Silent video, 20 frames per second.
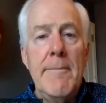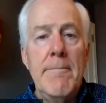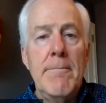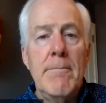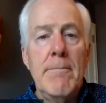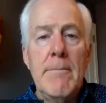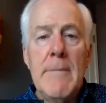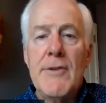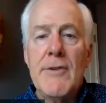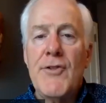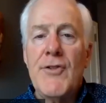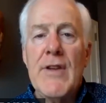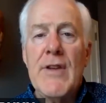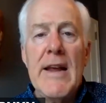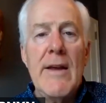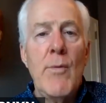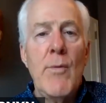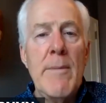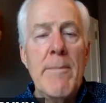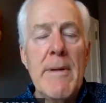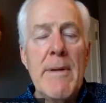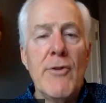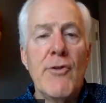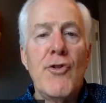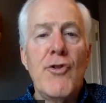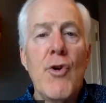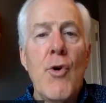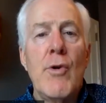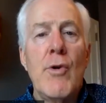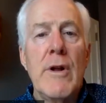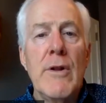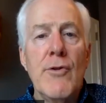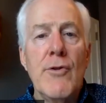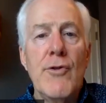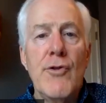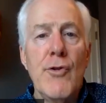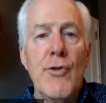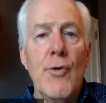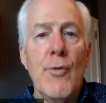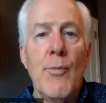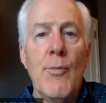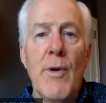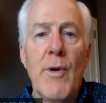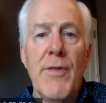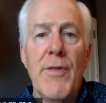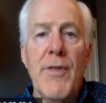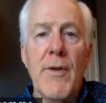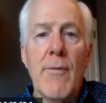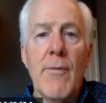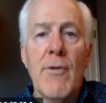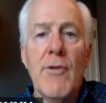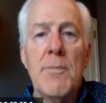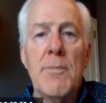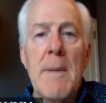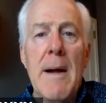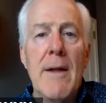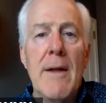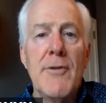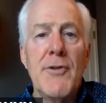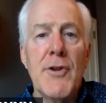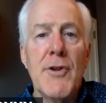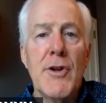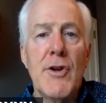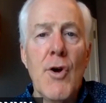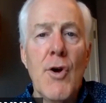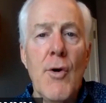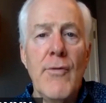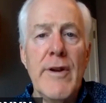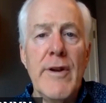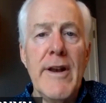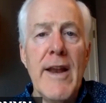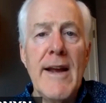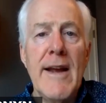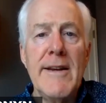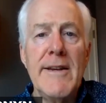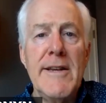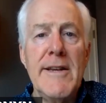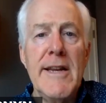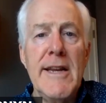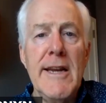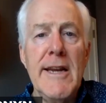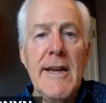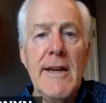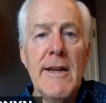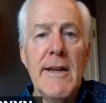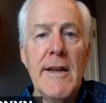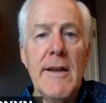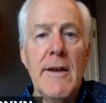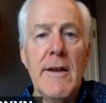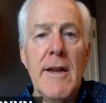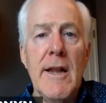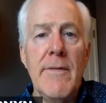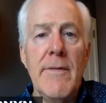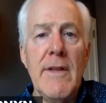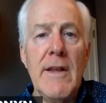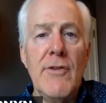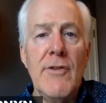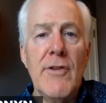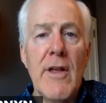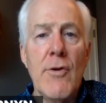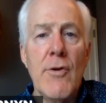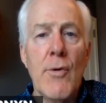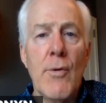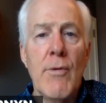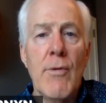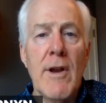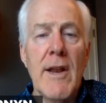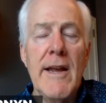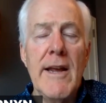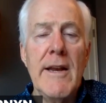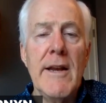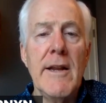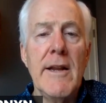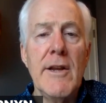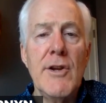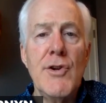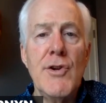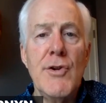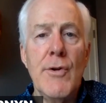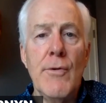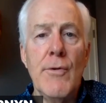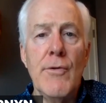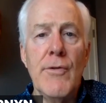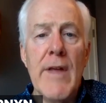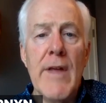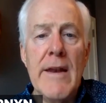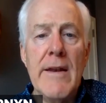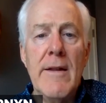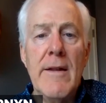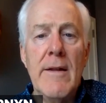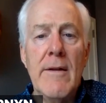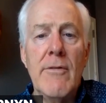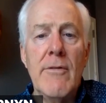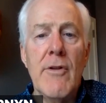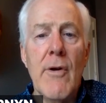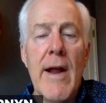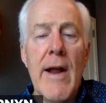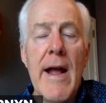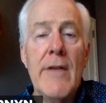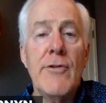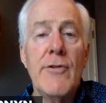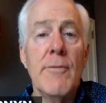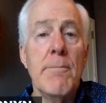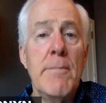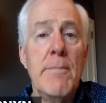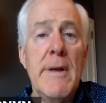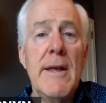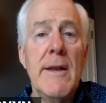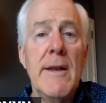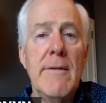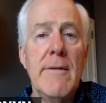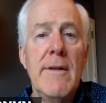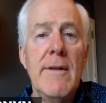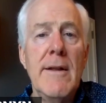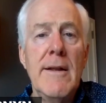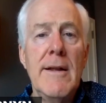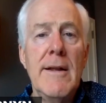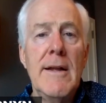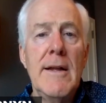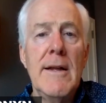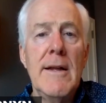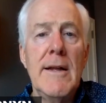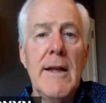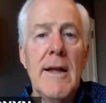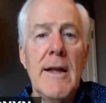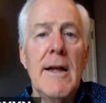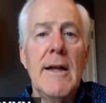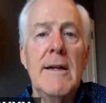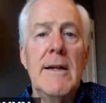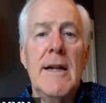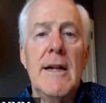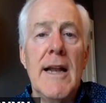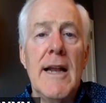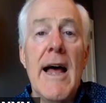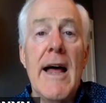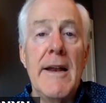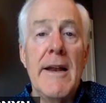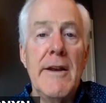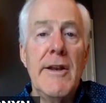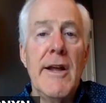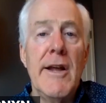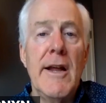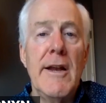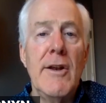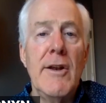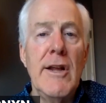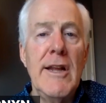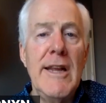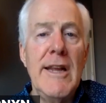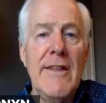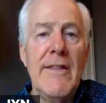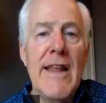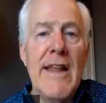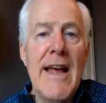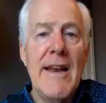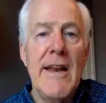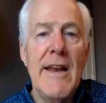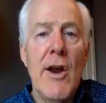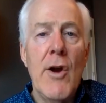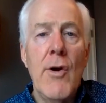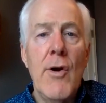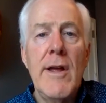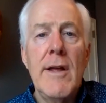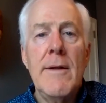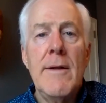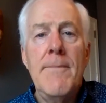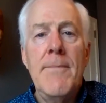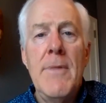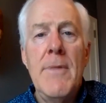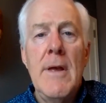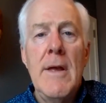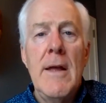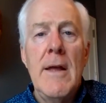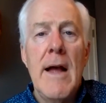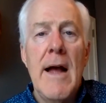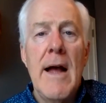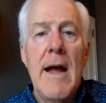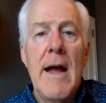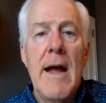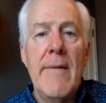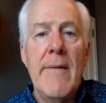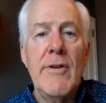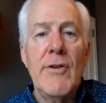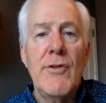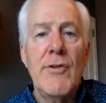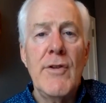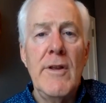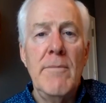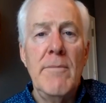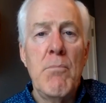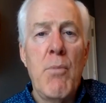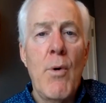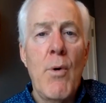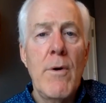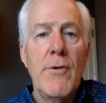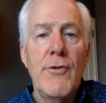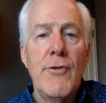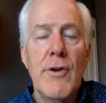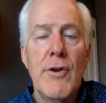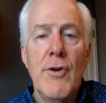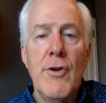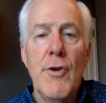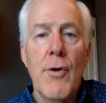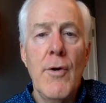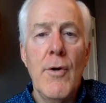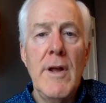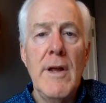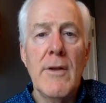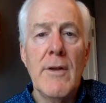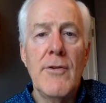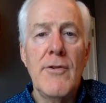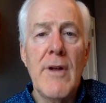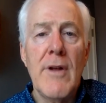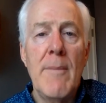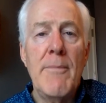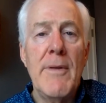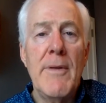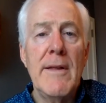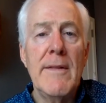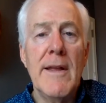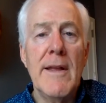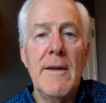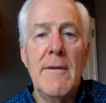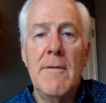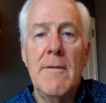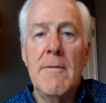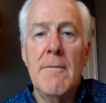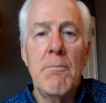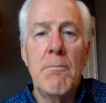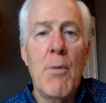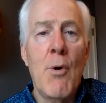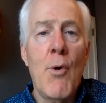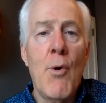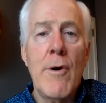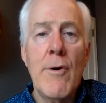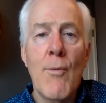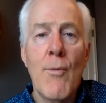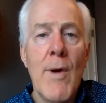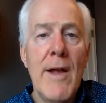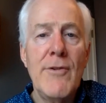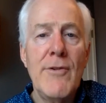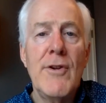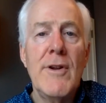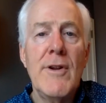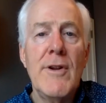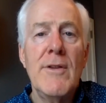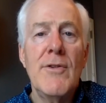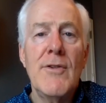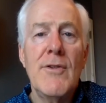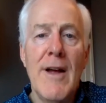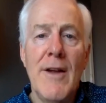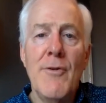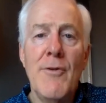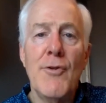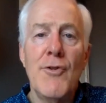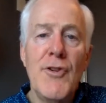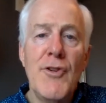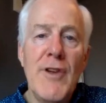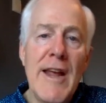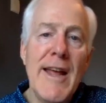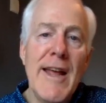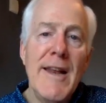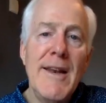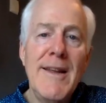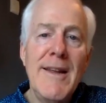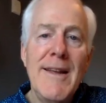must say we've been so consumed with the response to COVID-19 and these other related issues that there hasn't been a lot done in that area. Obviously, border security is something that border residents understand.